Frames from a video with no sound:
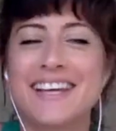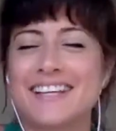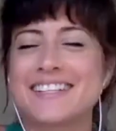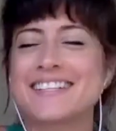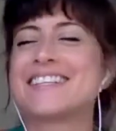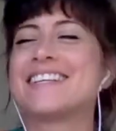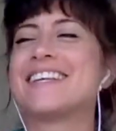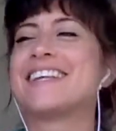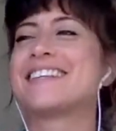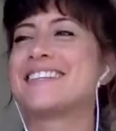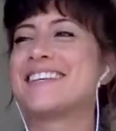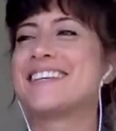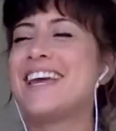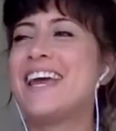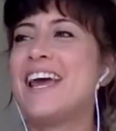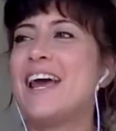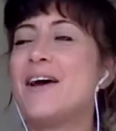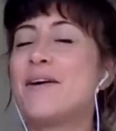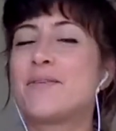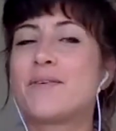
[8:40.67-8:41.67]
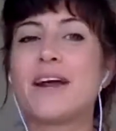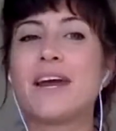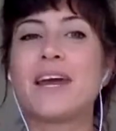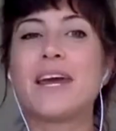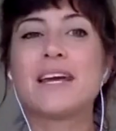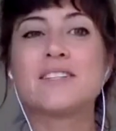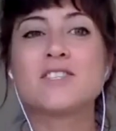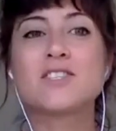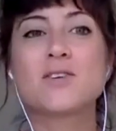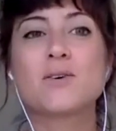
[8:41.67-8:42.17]
That's it.
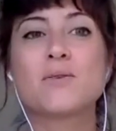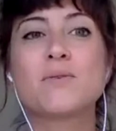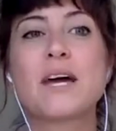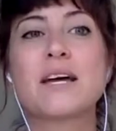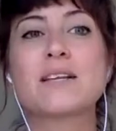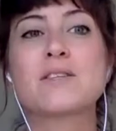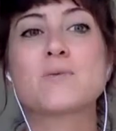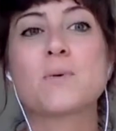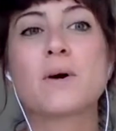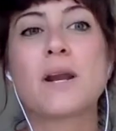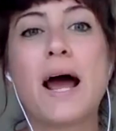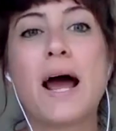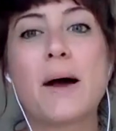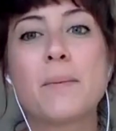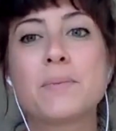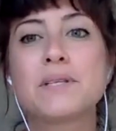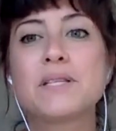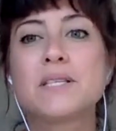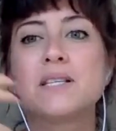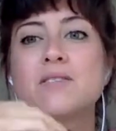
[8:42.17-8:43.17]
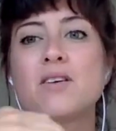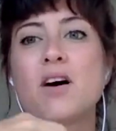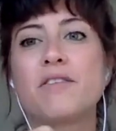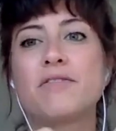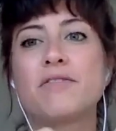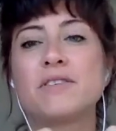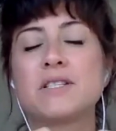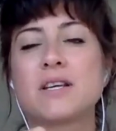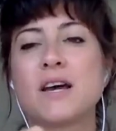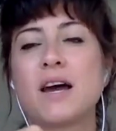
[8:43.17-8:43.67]
Right. And so that's what happens is
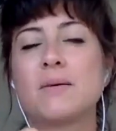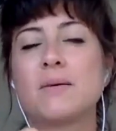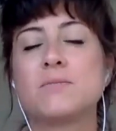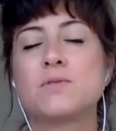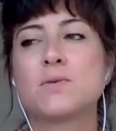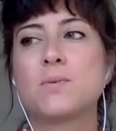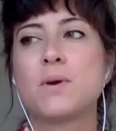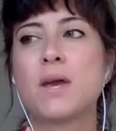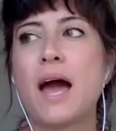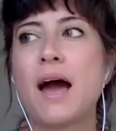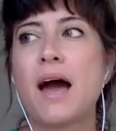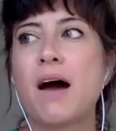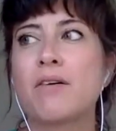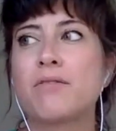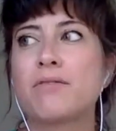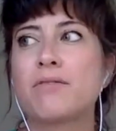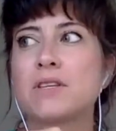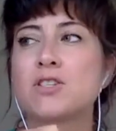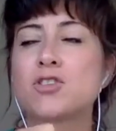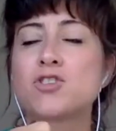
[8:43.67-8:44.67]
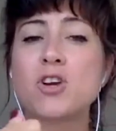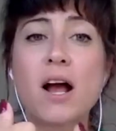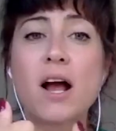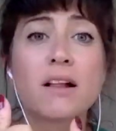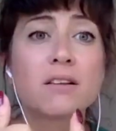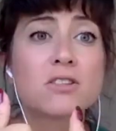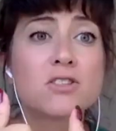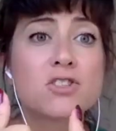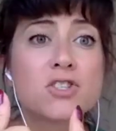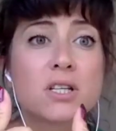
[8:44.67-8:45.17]
oftentimes we have these
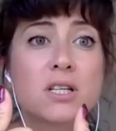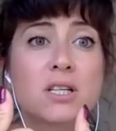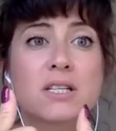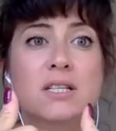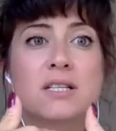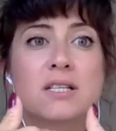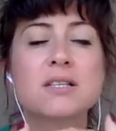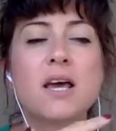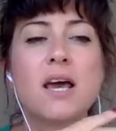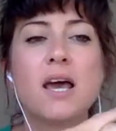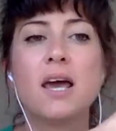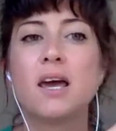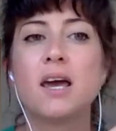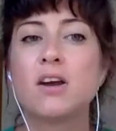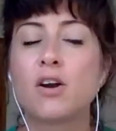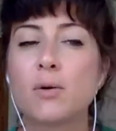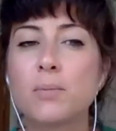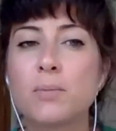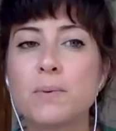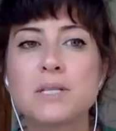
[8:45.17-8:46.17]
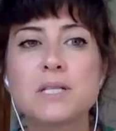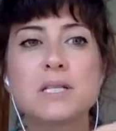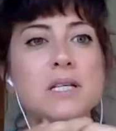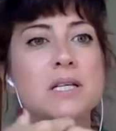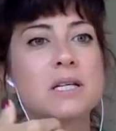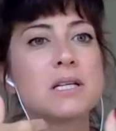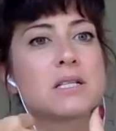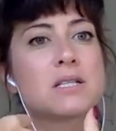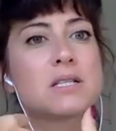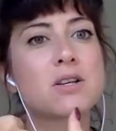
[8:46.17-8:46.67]
challenges in our
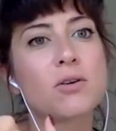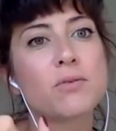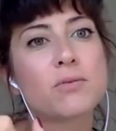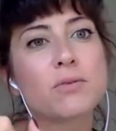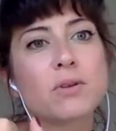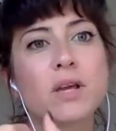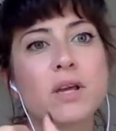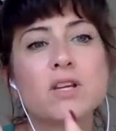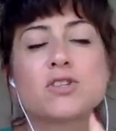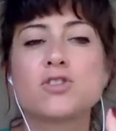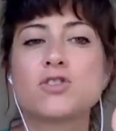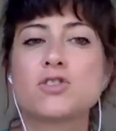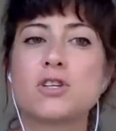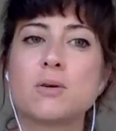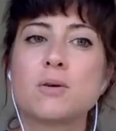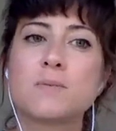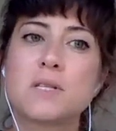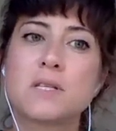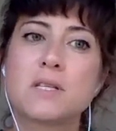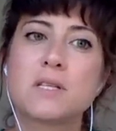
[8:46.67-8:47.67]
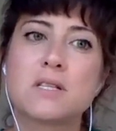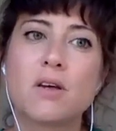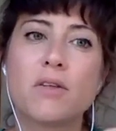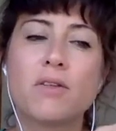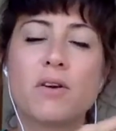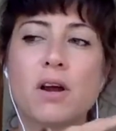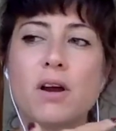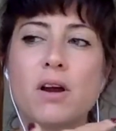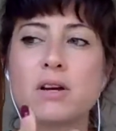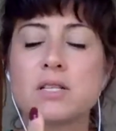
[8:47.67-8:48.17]
business and our relationships and these
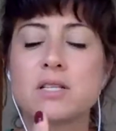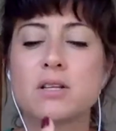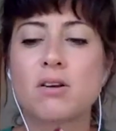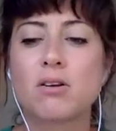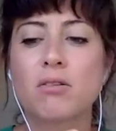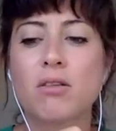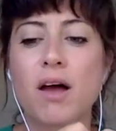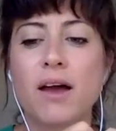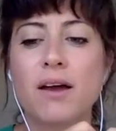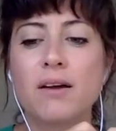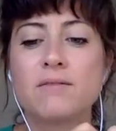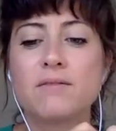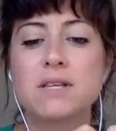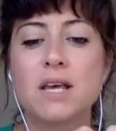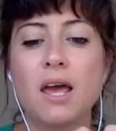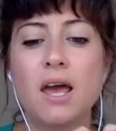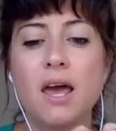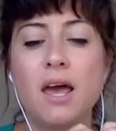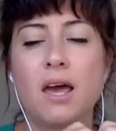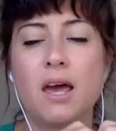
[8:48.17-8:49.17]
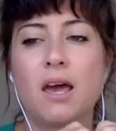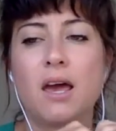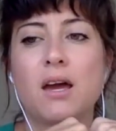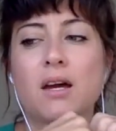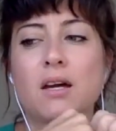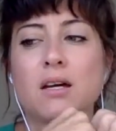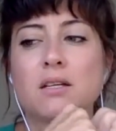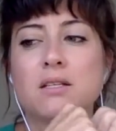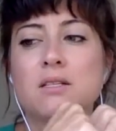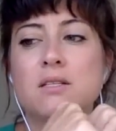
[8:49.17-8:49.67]
other areas in our lives.
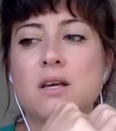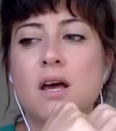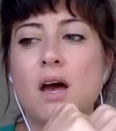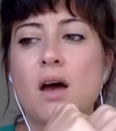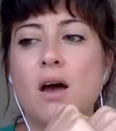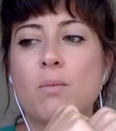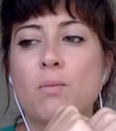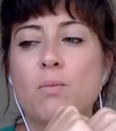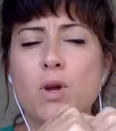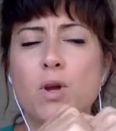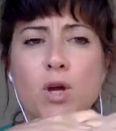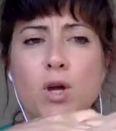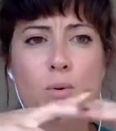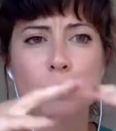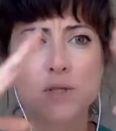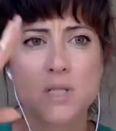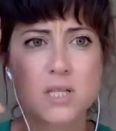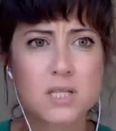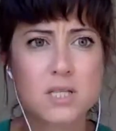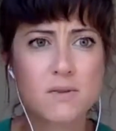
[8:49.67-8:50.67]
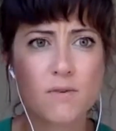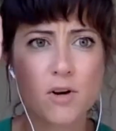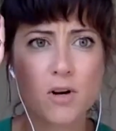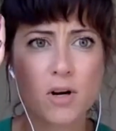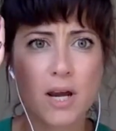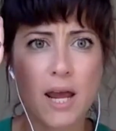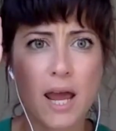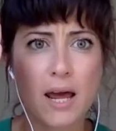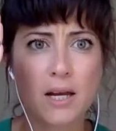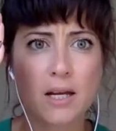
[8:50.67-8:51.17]
And we go into this
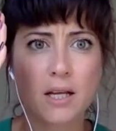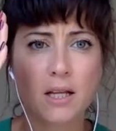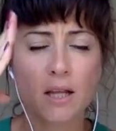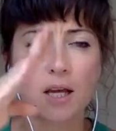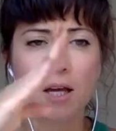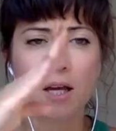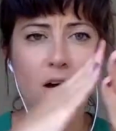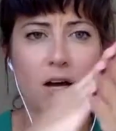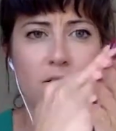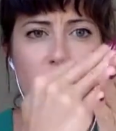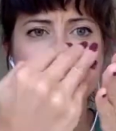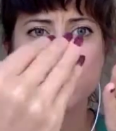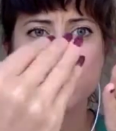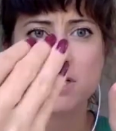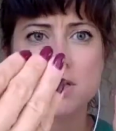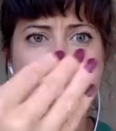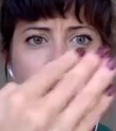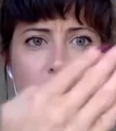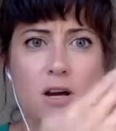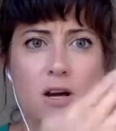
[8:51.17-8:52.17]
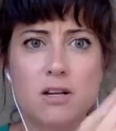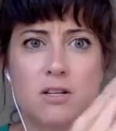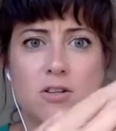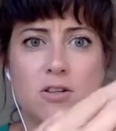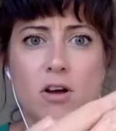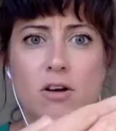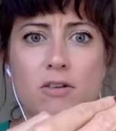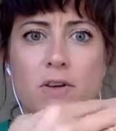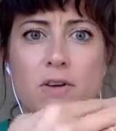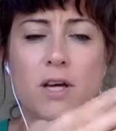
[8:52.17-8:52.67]
very heady, like, gotta fix it, gotta
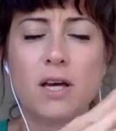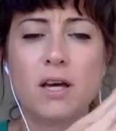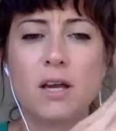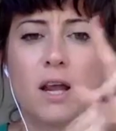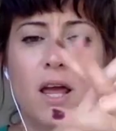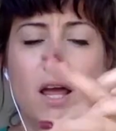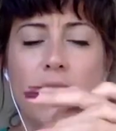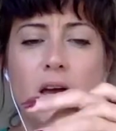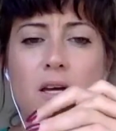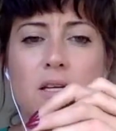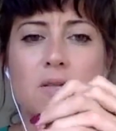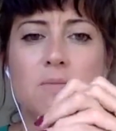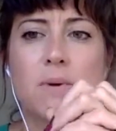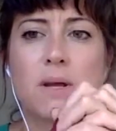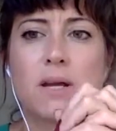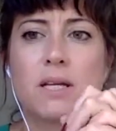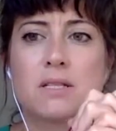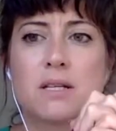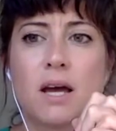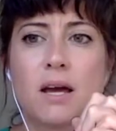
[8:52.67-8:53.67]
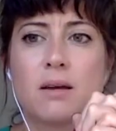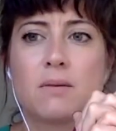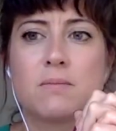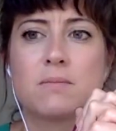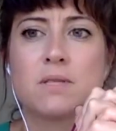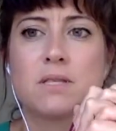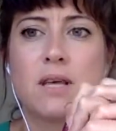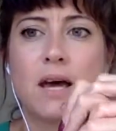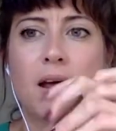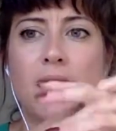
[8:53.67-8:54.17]
solve it. And many
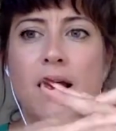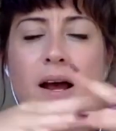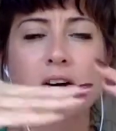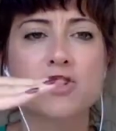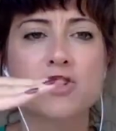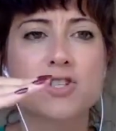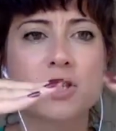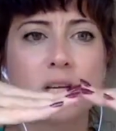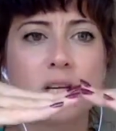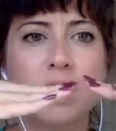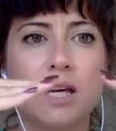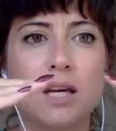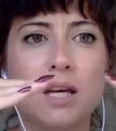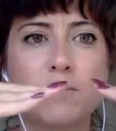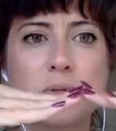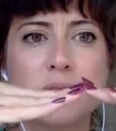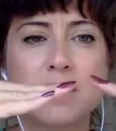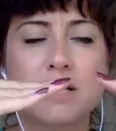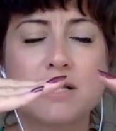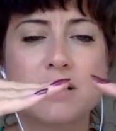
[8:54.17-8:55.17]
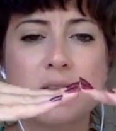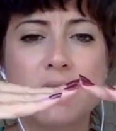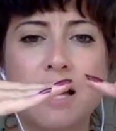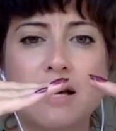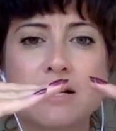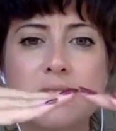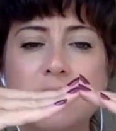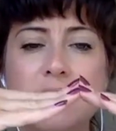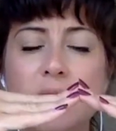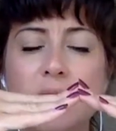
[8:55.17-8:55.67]
times that actually keeps us in
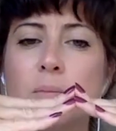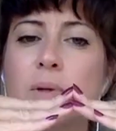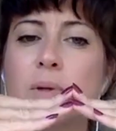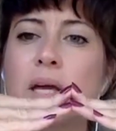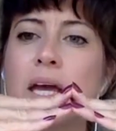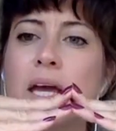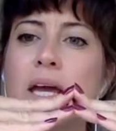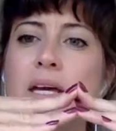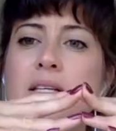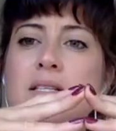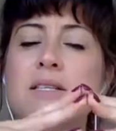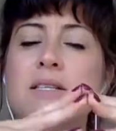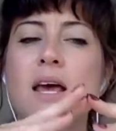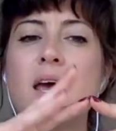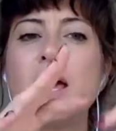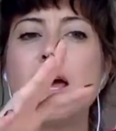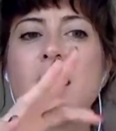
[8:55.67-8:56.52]
that same place.